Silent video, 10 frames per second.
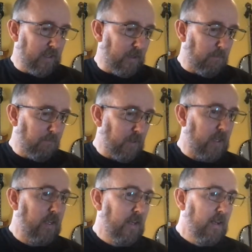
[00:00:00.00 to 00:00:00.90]
Yeah.
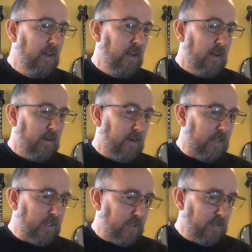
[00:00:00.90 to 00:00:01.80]

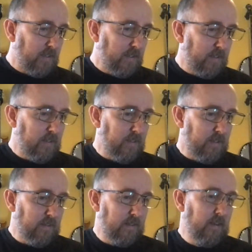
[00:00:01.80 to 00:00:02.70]
Right.
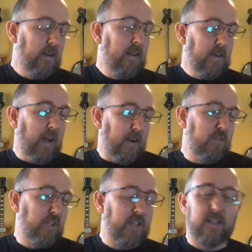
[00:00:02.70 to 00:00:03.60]

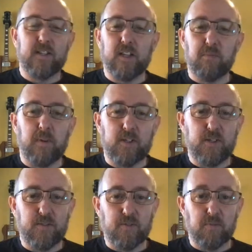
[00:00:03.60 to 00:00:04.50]
I've just had a text
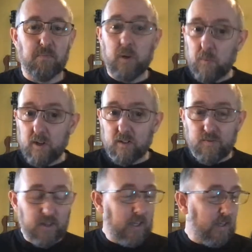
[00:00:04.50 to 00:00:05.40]
message from my
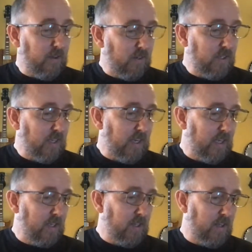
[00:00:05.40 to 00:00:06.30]
wife, Vicky, who
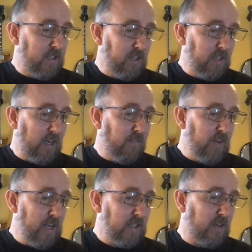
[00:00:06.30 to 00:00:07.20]
said, "You live
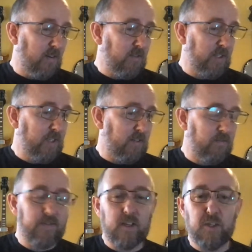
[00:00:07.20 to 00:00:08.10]
yet? Can't see it
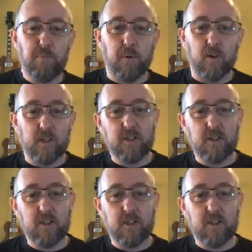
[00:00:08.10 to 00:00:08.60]
on Facebook."